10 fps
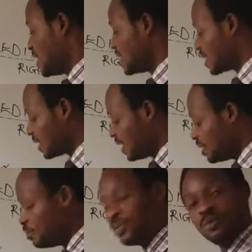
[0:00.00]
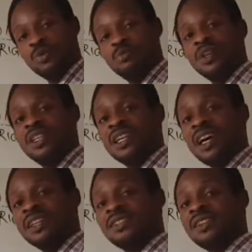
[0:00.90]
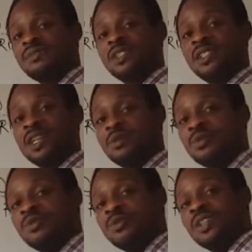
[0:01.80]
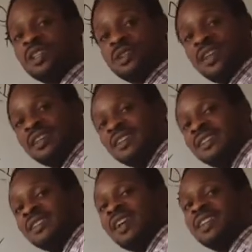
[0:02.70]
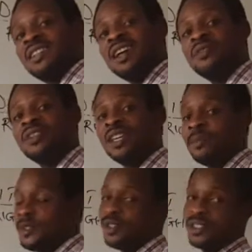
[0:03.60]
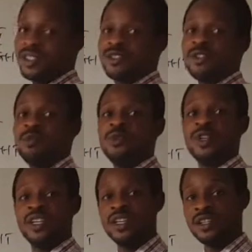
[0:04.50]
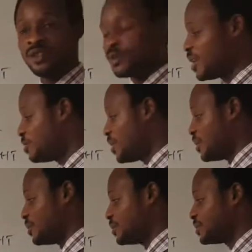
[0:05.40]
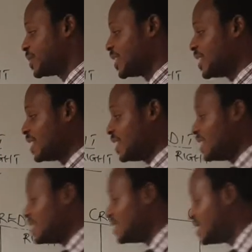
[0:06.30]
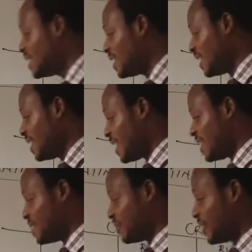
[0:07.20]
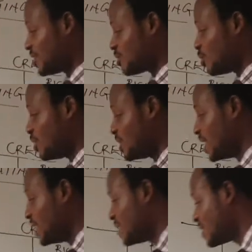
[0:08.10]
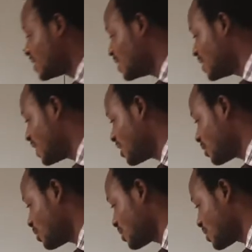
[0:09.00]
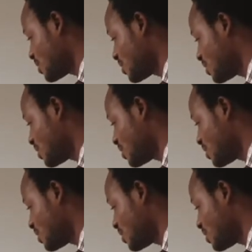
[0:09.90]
The clip will be the items that will go to the credit side every time. It's just a summary to help you. D here, the first one is debtors.